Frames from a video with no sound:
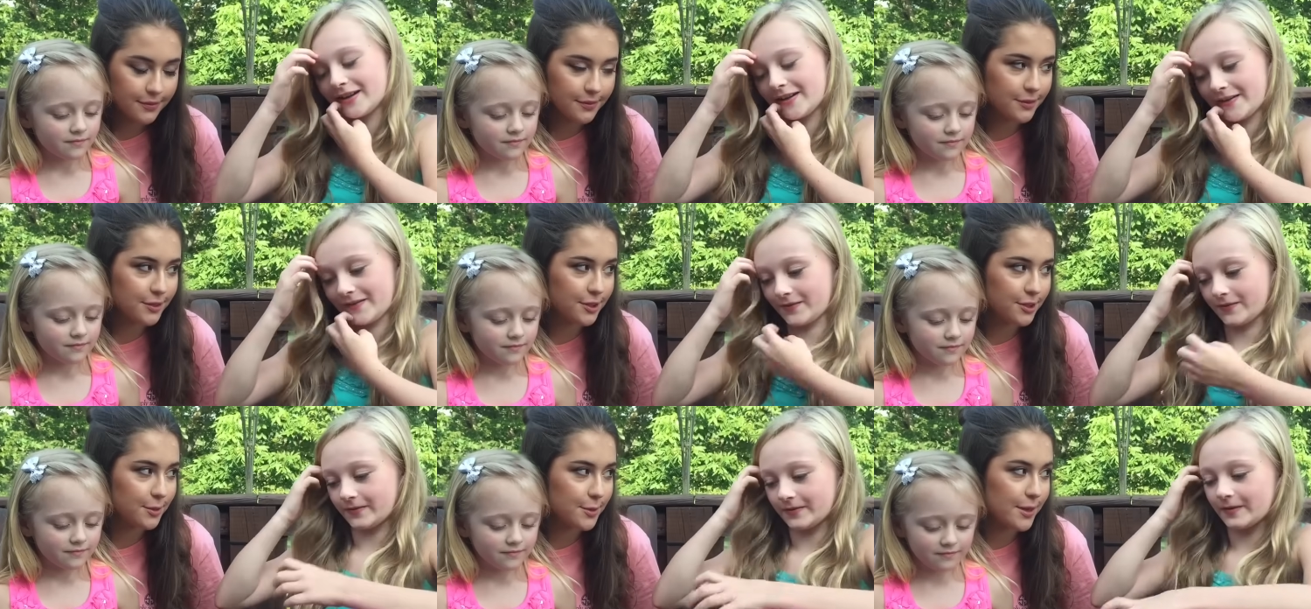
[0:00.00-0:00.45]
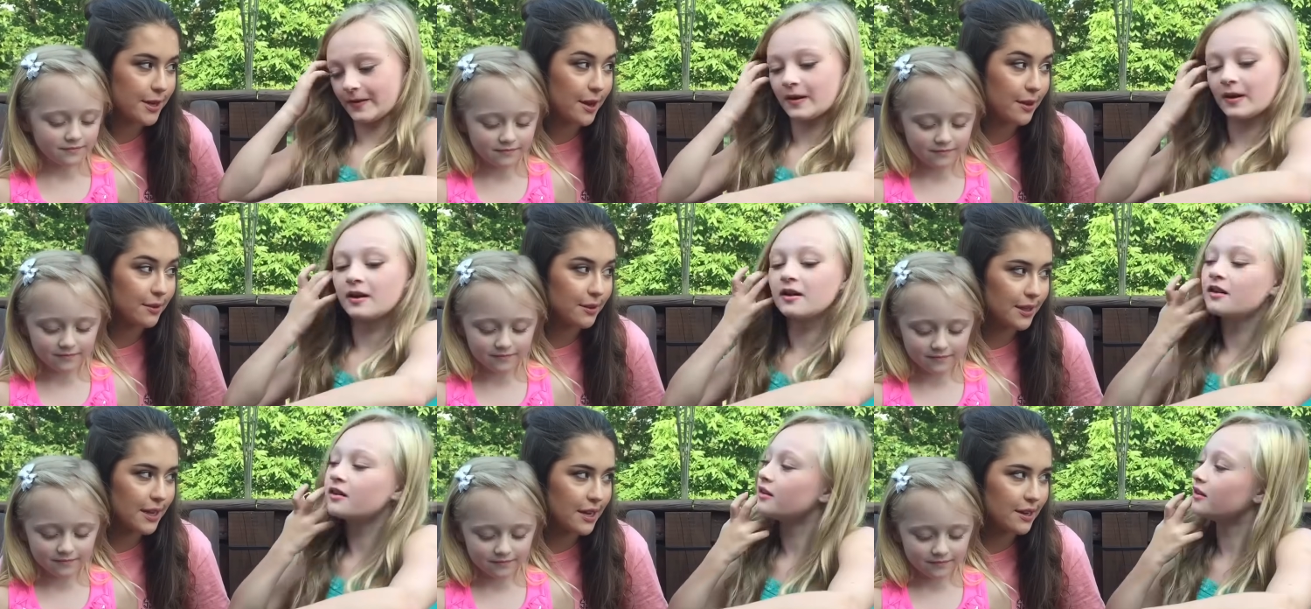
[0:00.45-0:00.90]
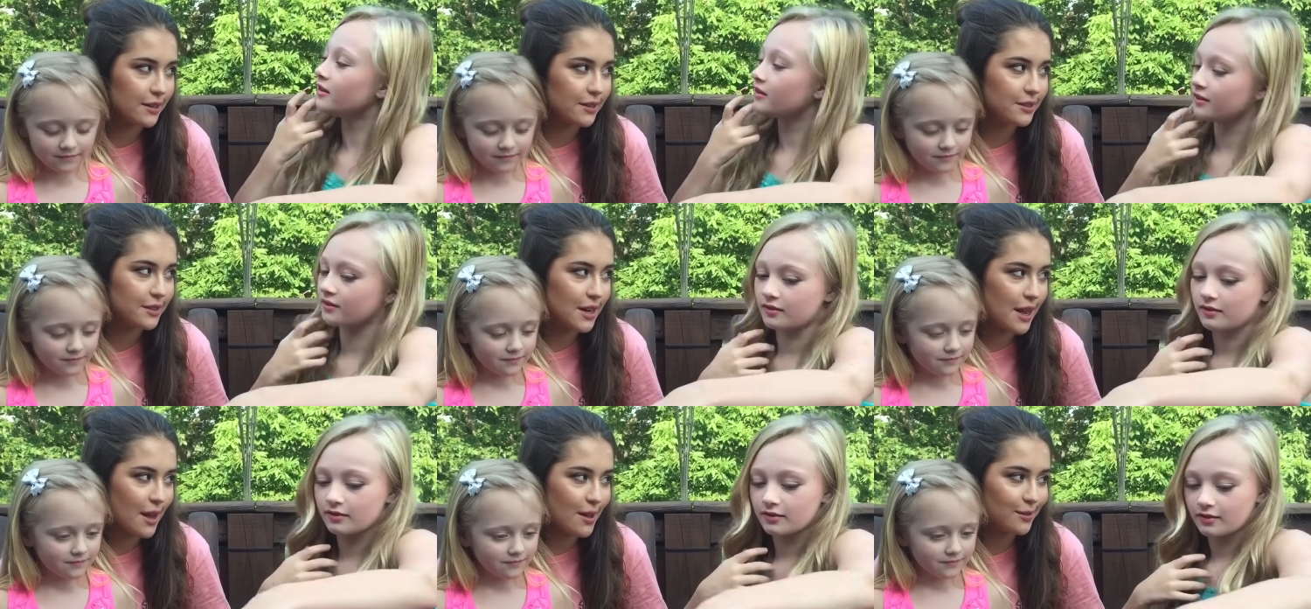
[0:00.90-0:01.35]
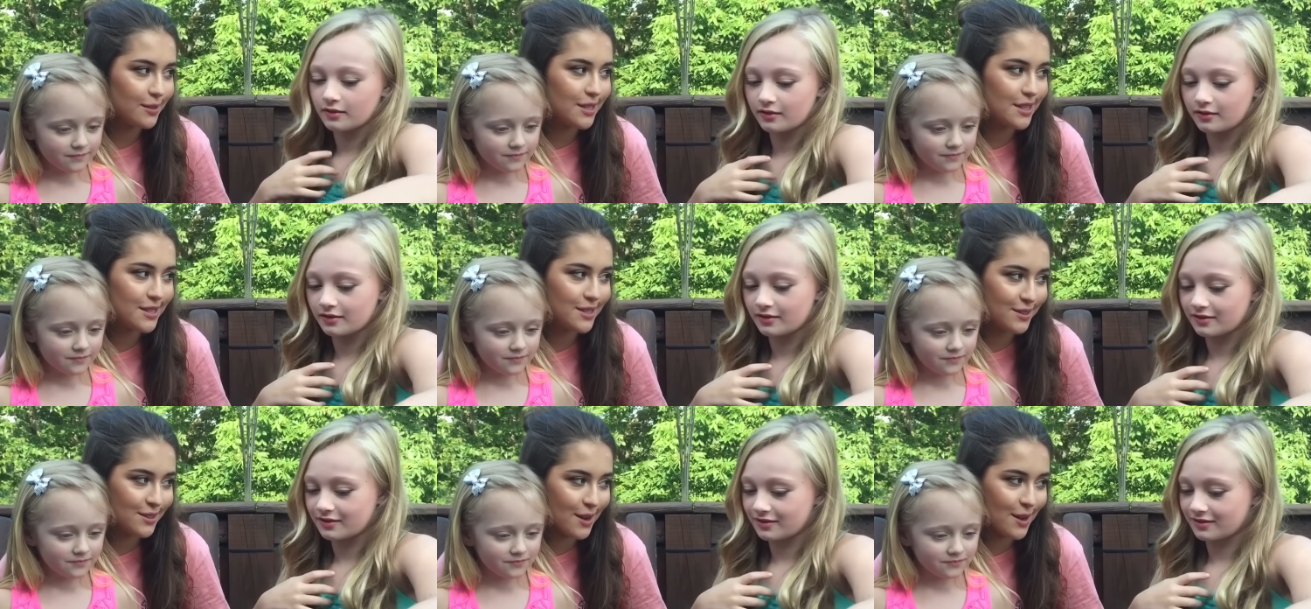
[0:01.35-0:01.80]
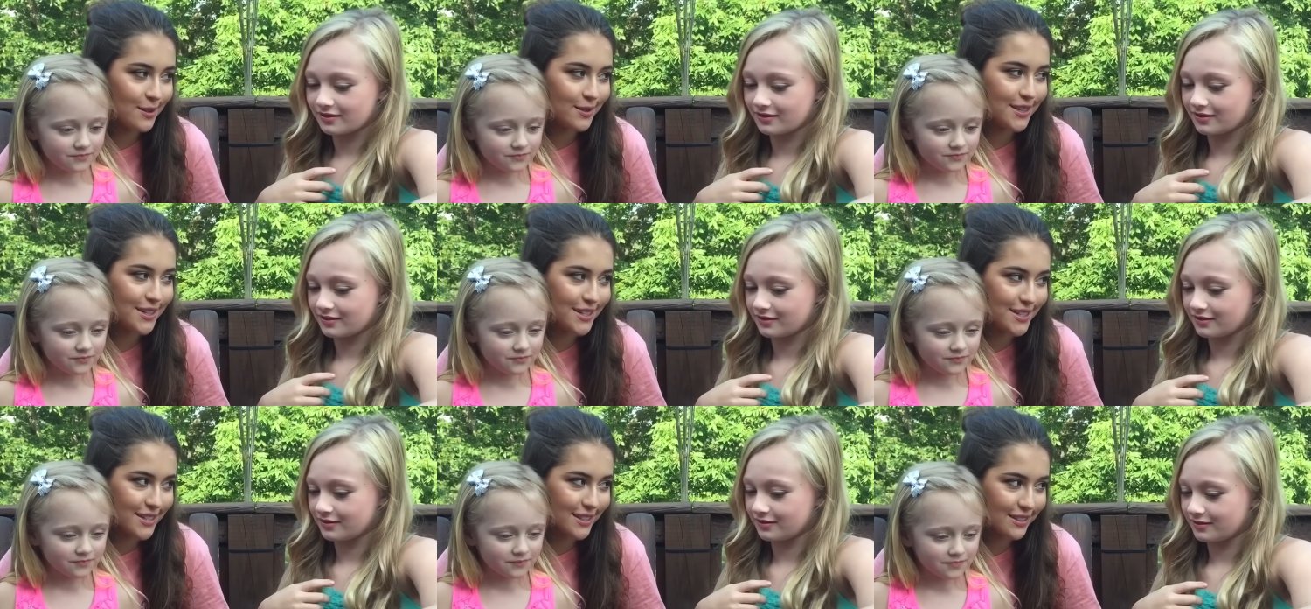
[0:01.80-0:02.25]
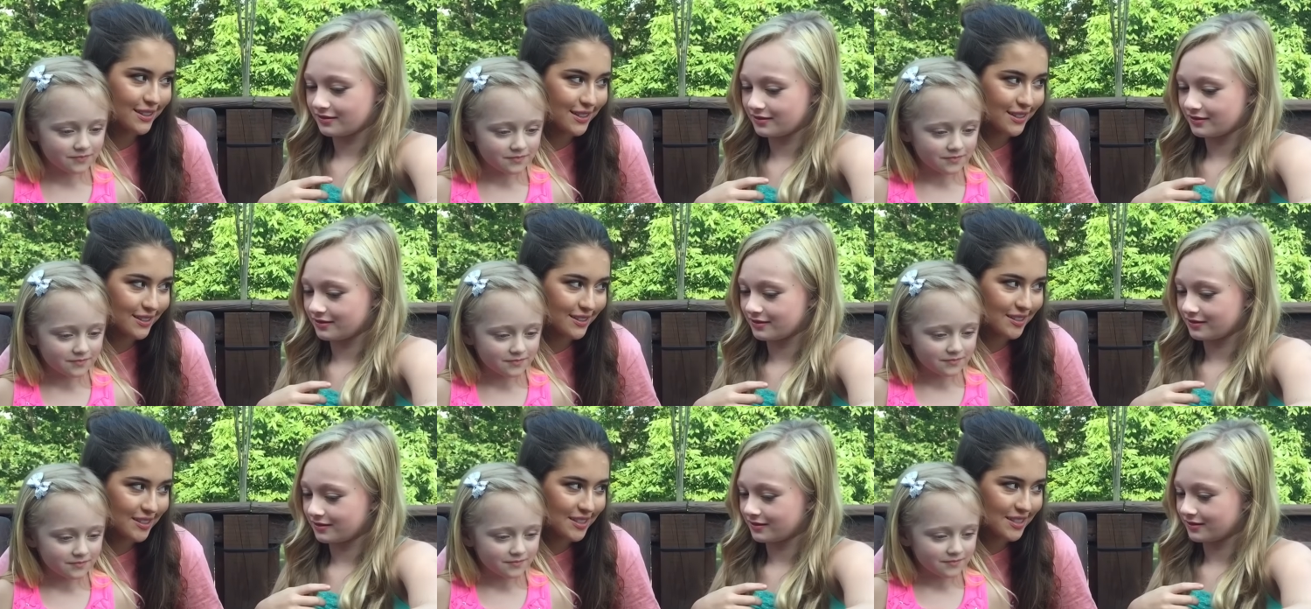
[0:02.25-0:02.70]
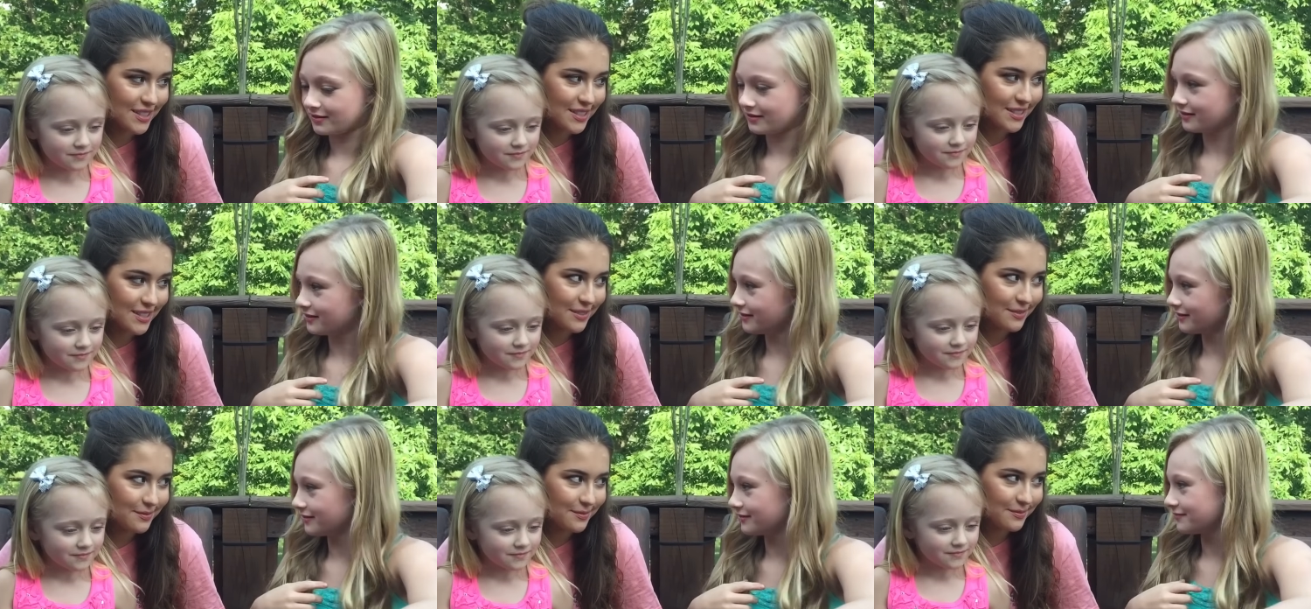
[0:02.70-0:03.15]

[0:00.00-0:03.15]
Speaker 1: know. Should we go little to oldest or oldest to littlest?